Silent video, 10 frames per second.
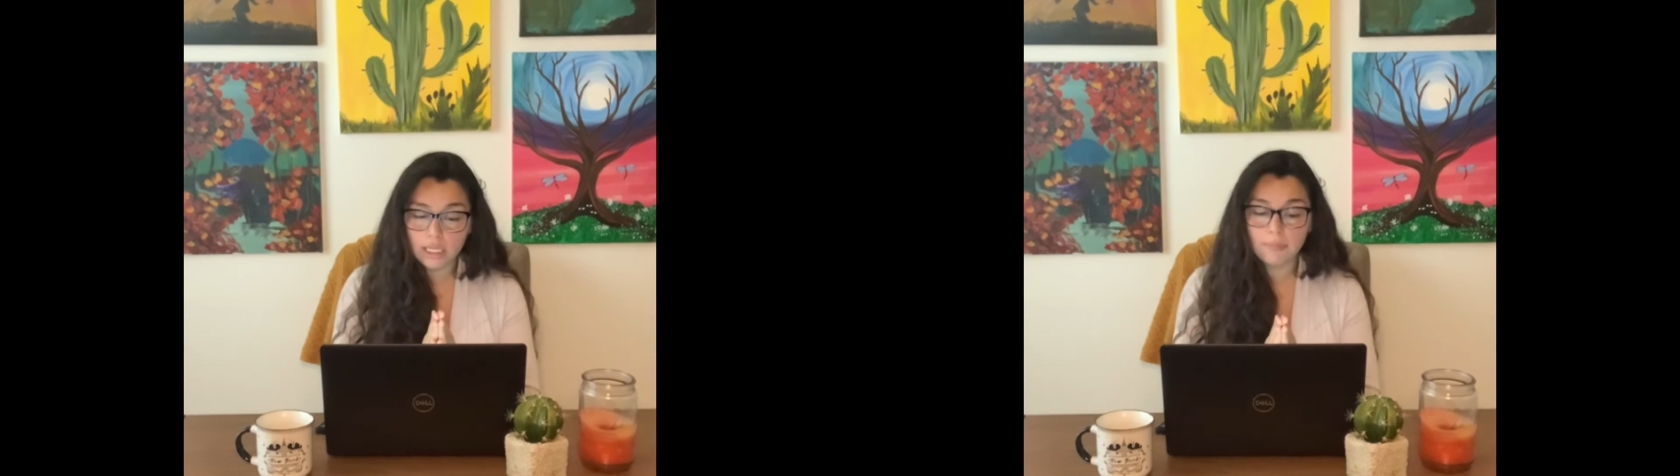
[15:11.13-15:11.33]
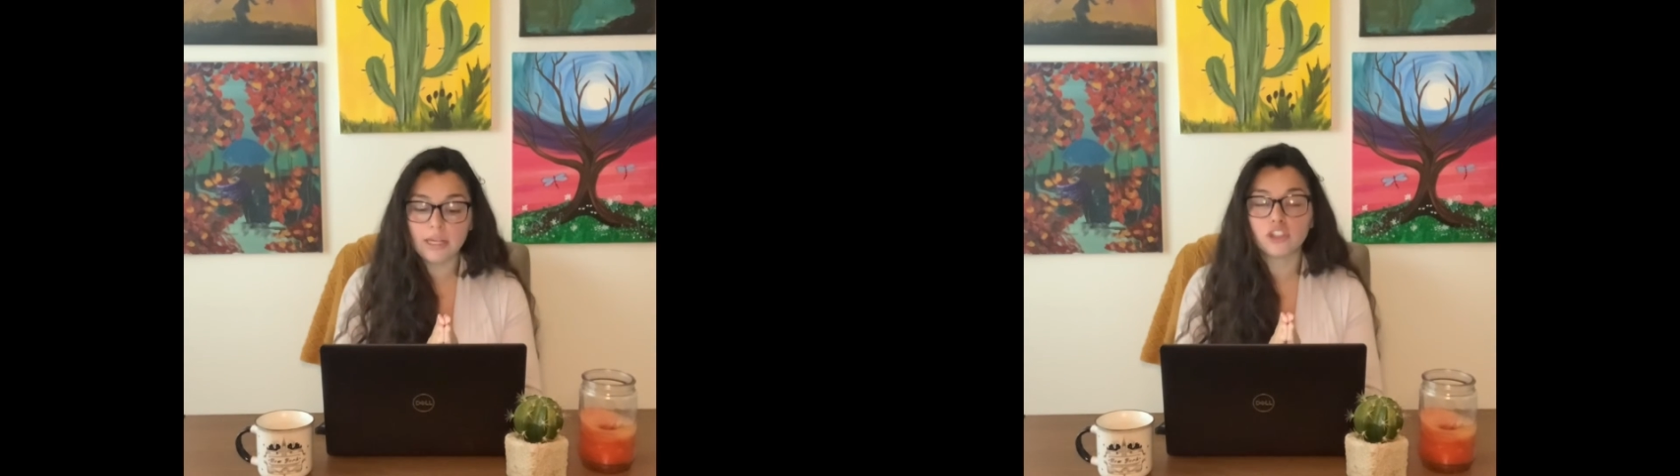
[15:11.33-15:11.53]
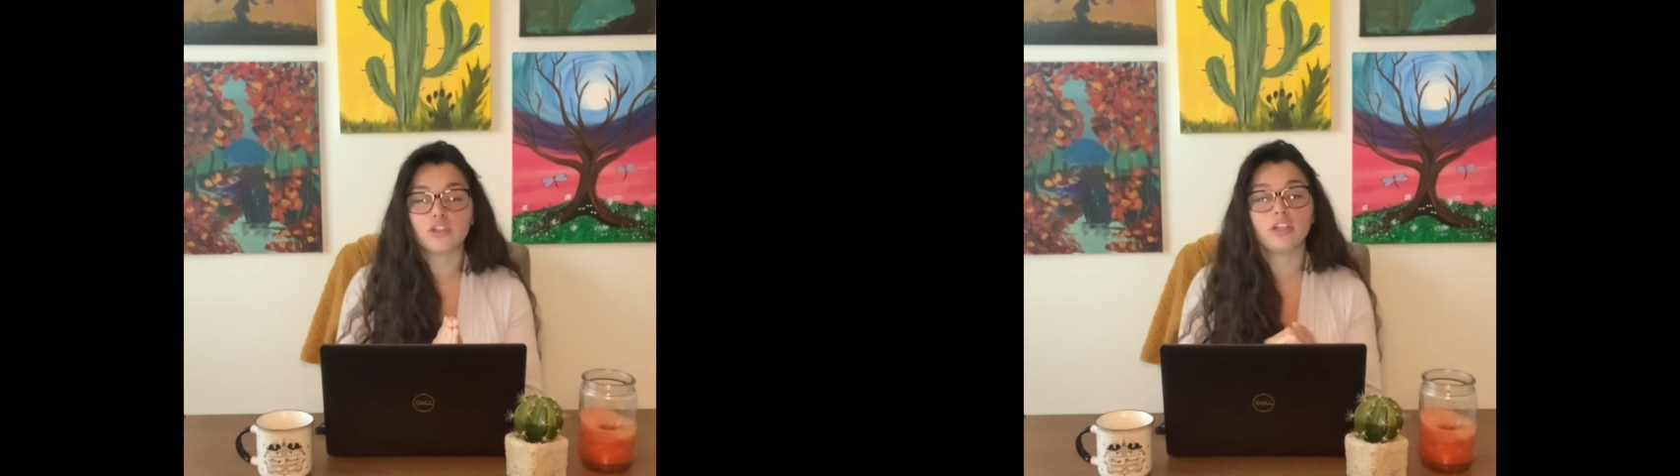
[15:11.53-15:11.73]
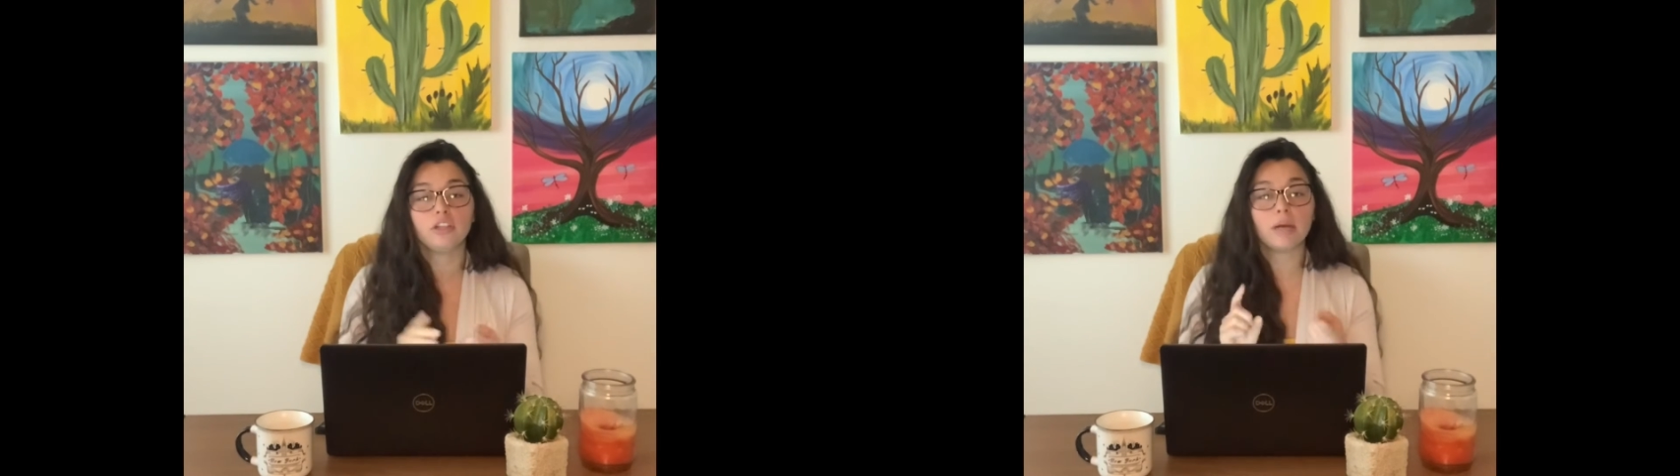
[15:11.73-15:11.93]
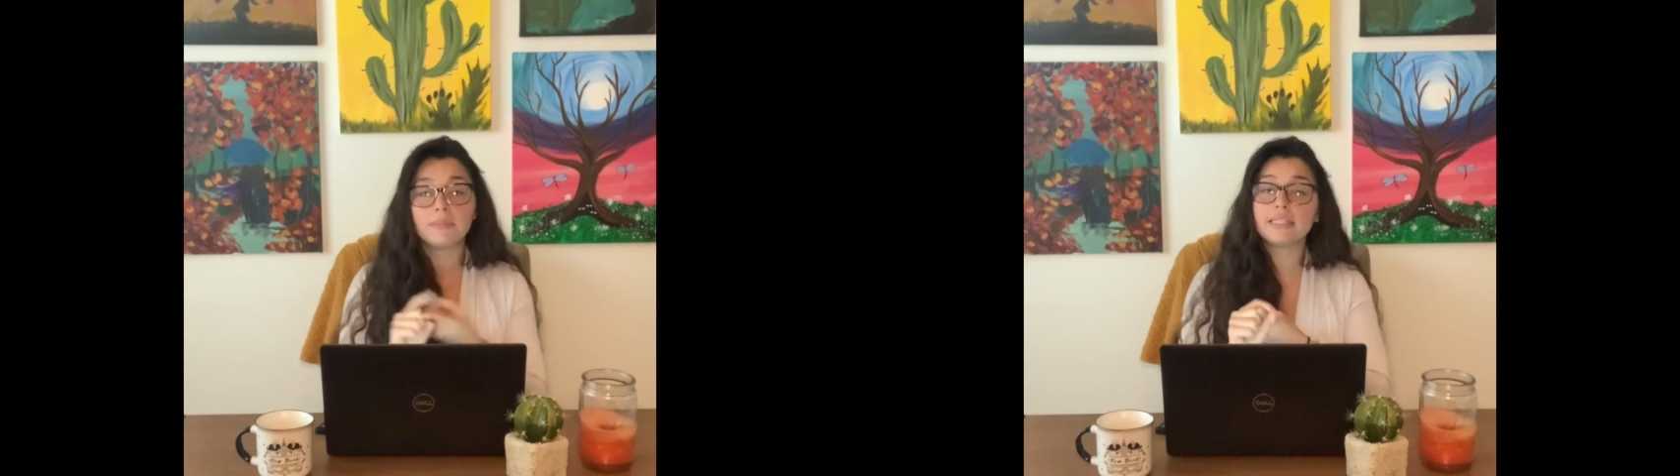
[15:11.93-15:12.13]
Make sure that you're
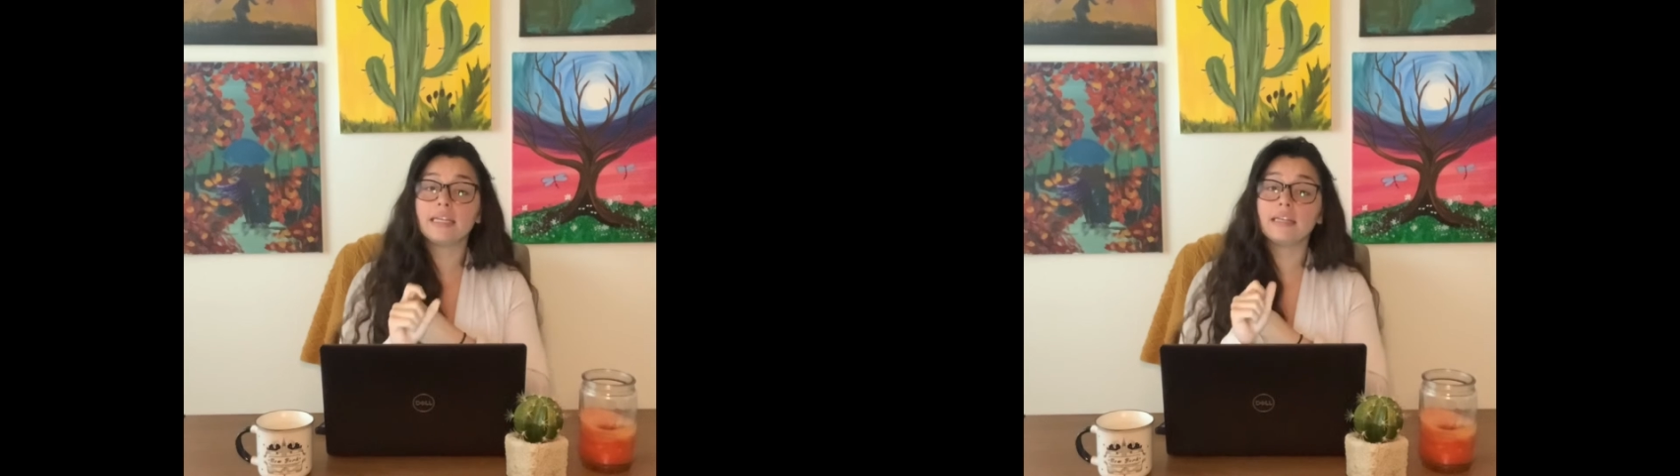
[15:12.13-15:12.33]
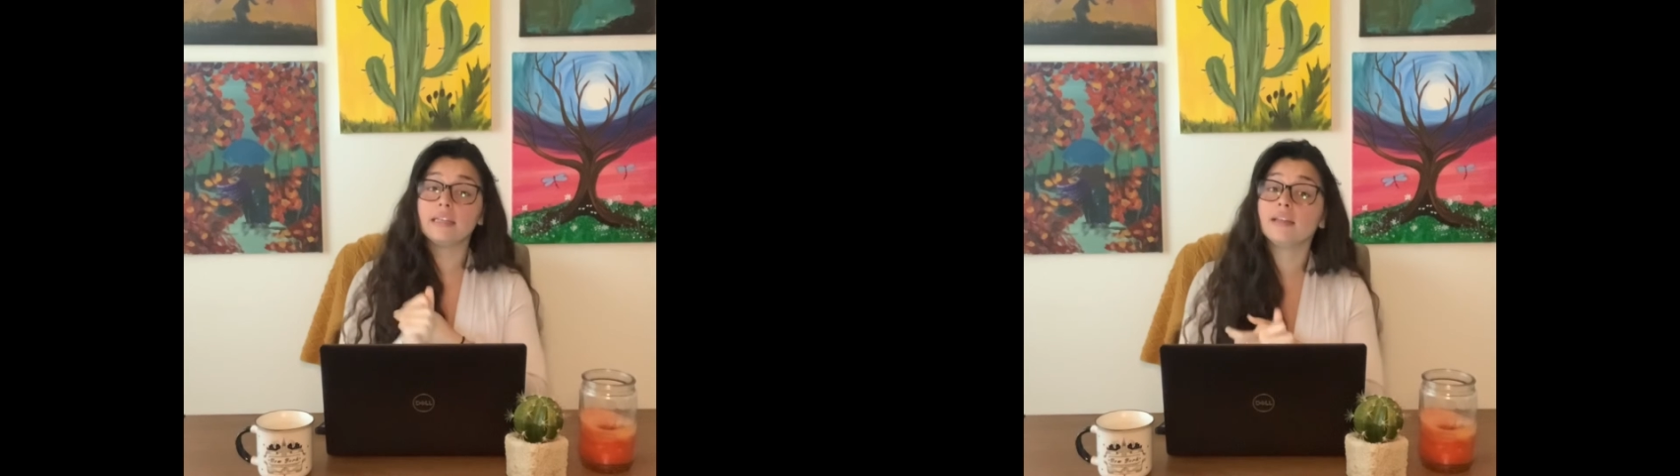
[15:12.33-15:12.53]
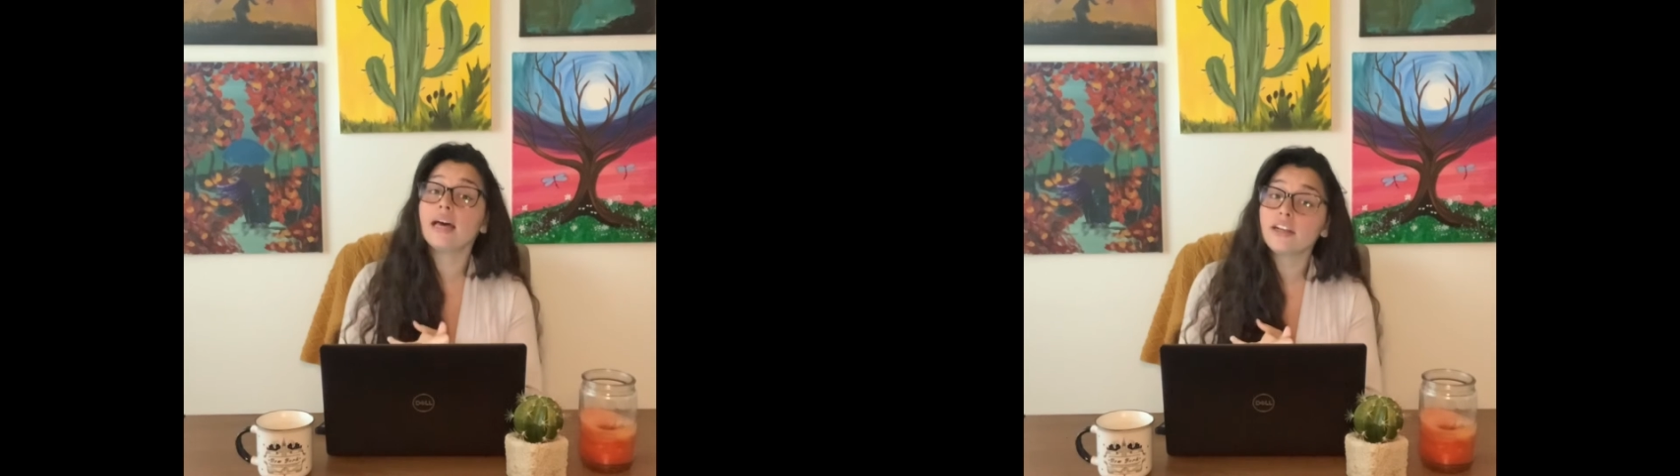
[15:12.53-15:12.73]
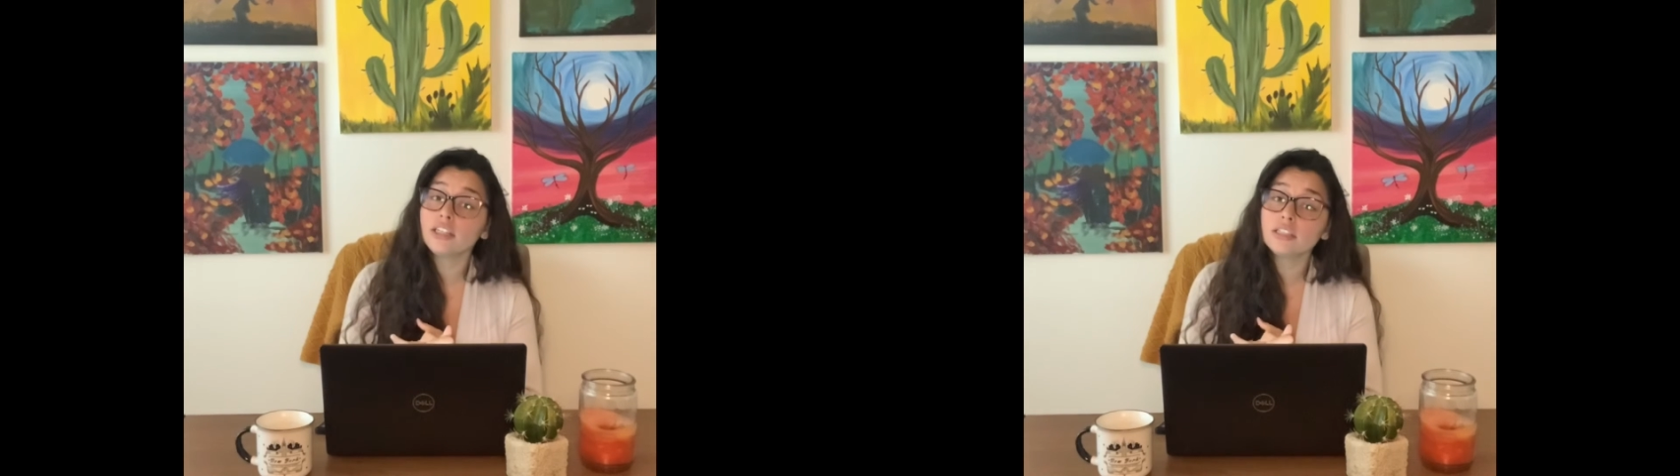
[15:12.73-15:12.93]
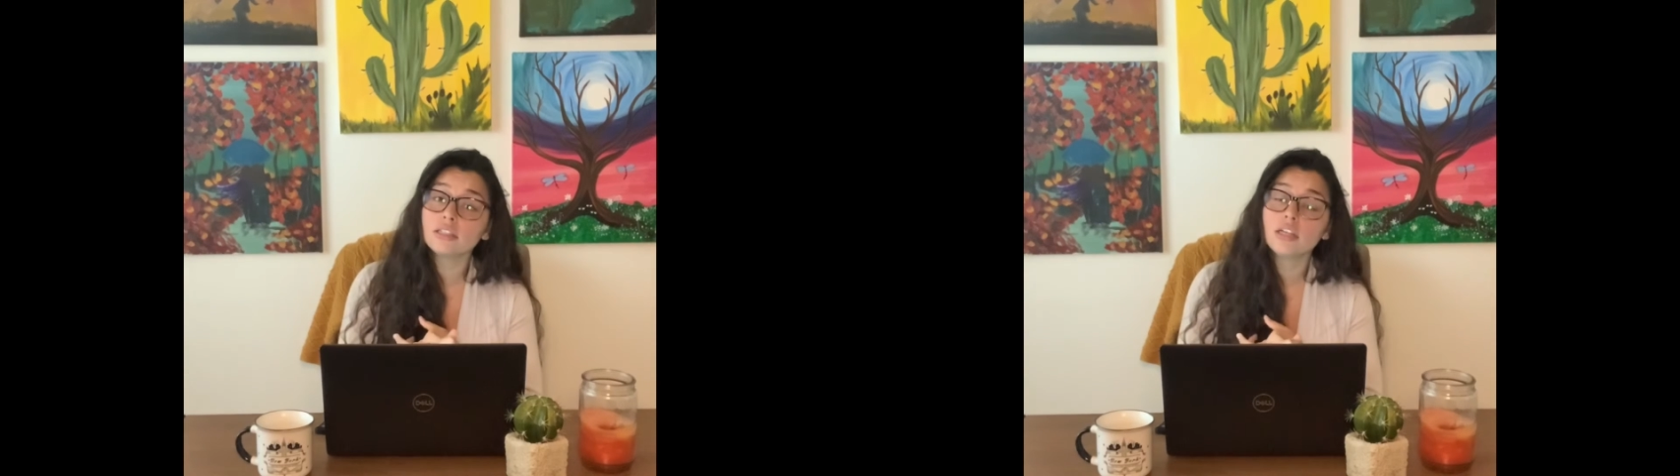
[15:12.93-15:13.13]
not missing any letters.